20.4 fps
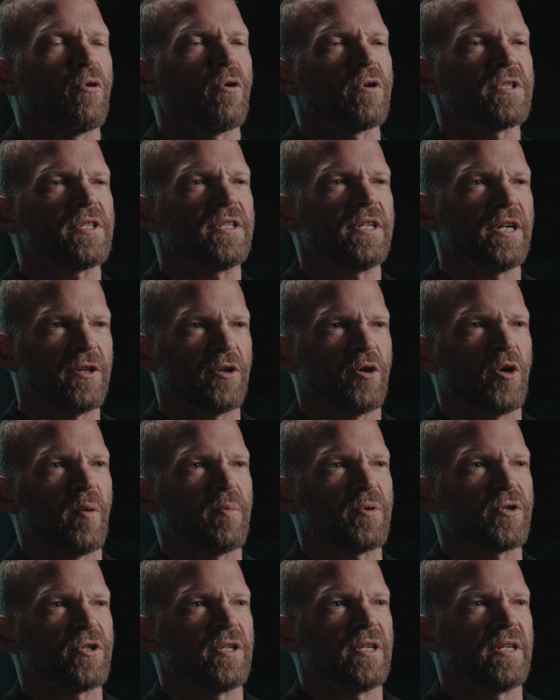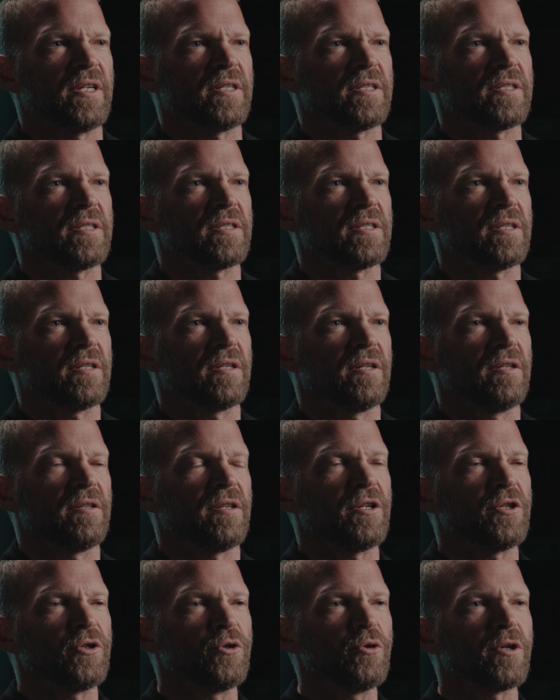course, the other option is
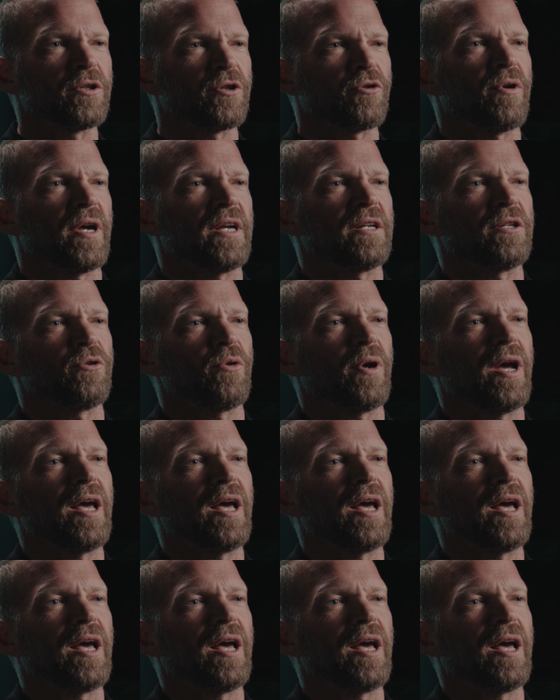that you are trying to